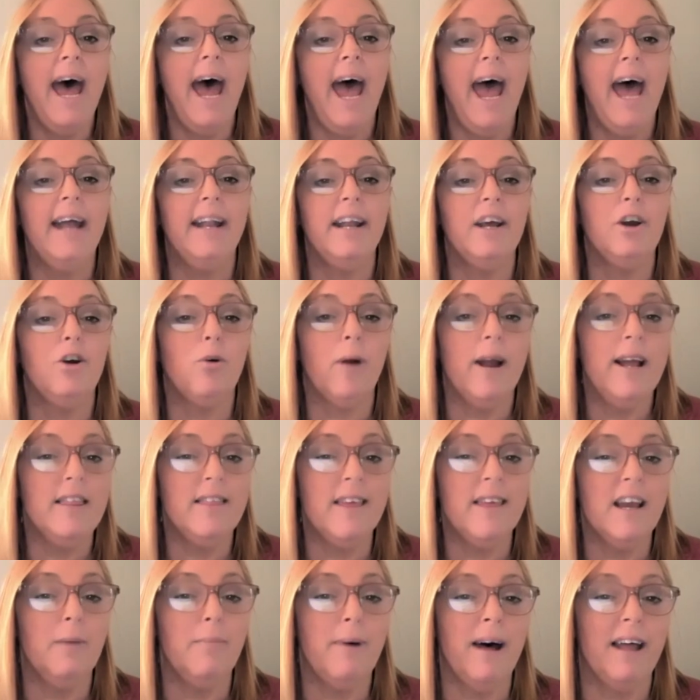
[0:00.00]
And a great
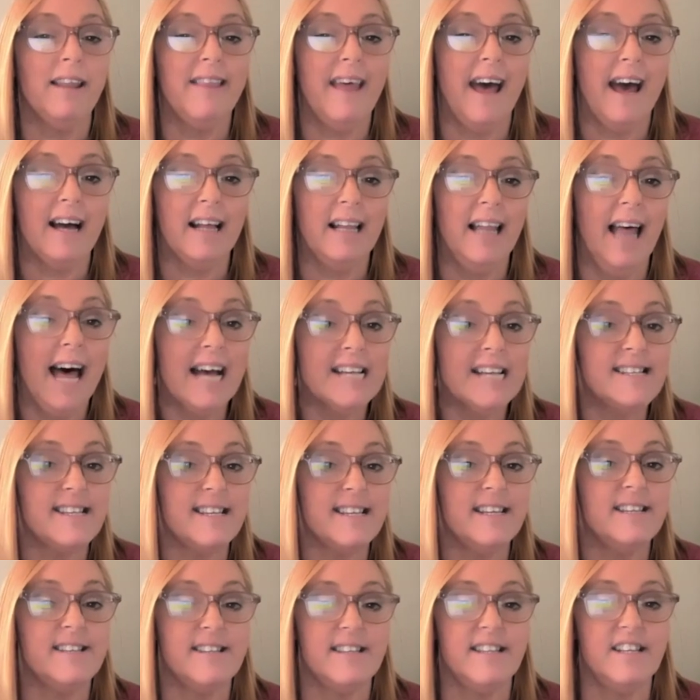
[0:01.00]
thing about that class
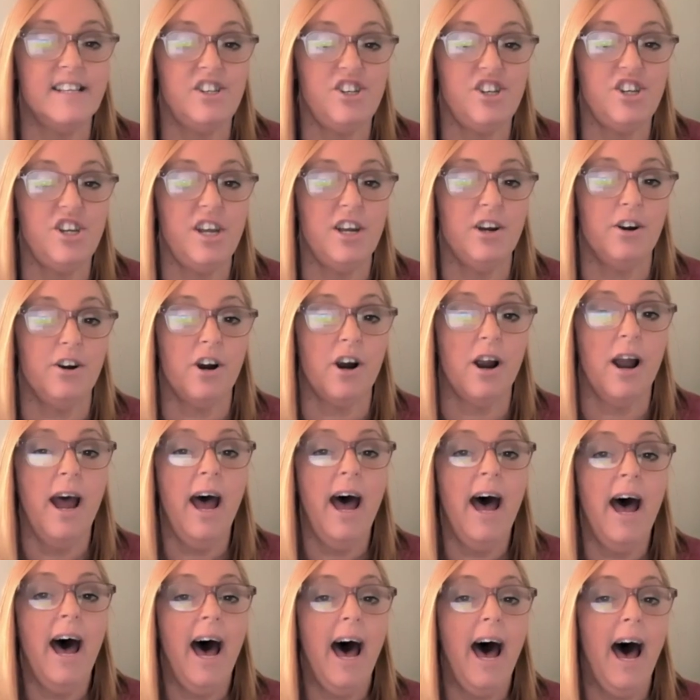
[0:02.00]
is this year,
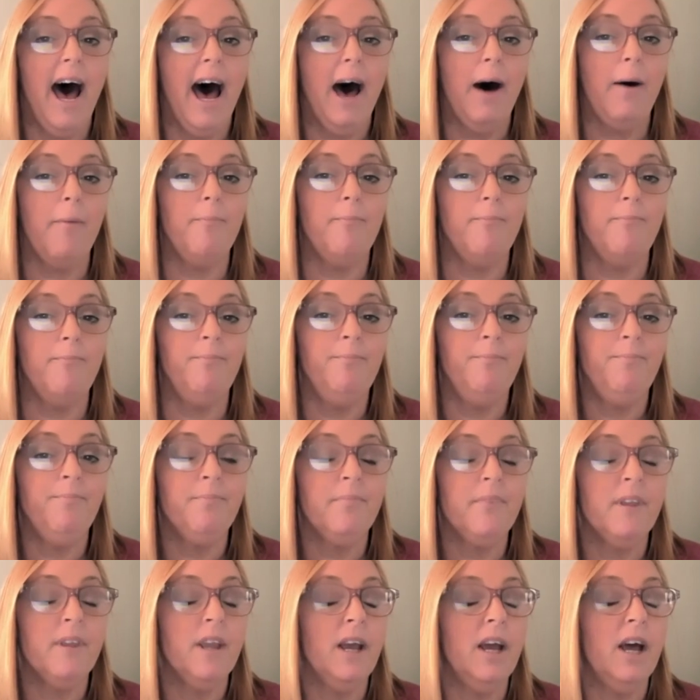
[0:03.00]

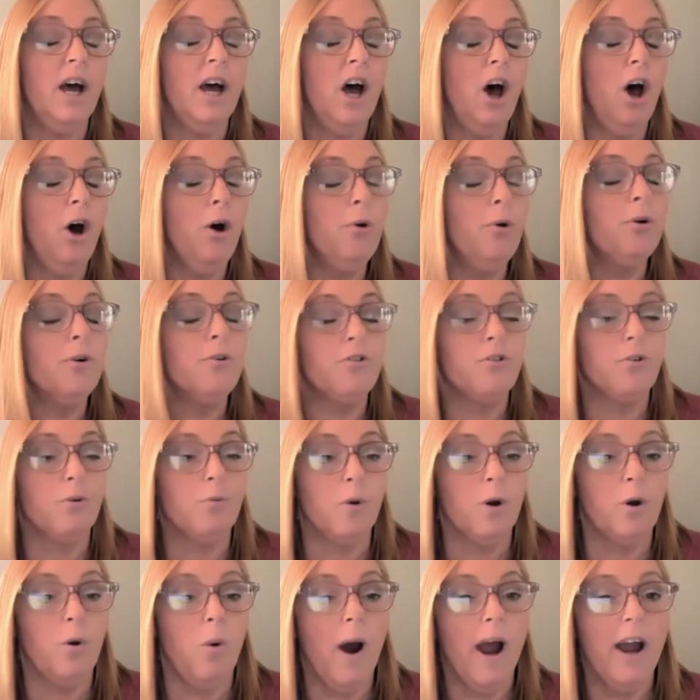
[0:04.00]
owners are
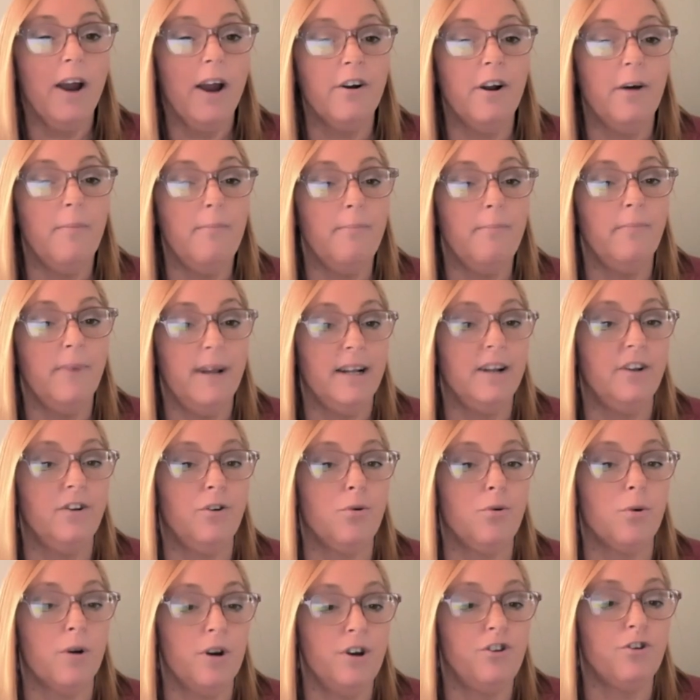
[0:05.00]
required a
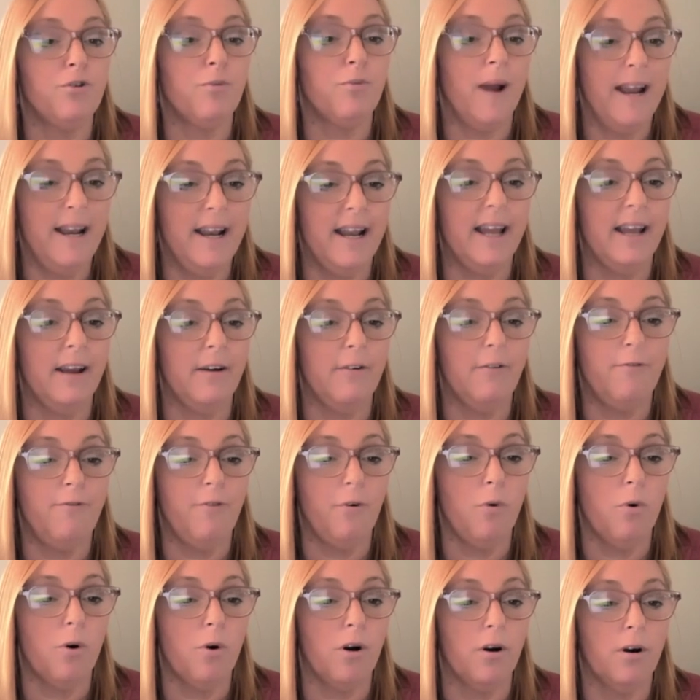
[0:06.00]
mandatory training
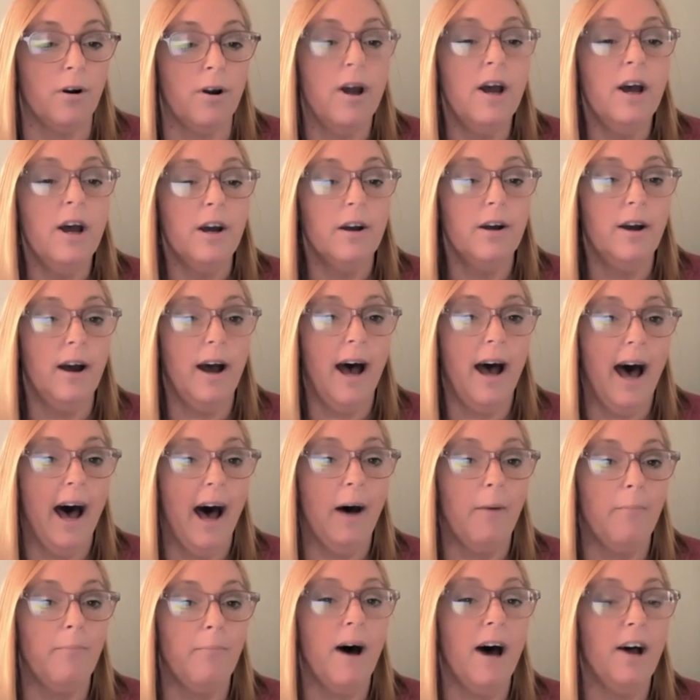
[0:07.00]
for
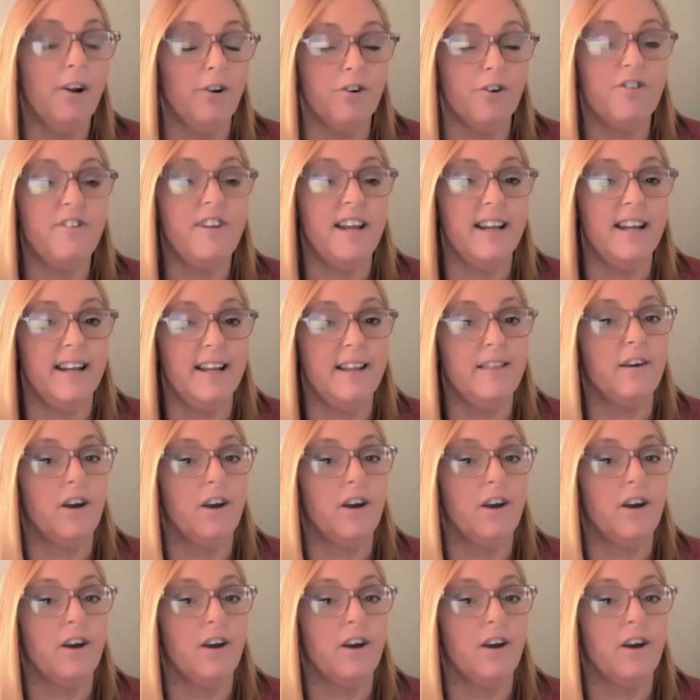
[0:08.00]
understanding the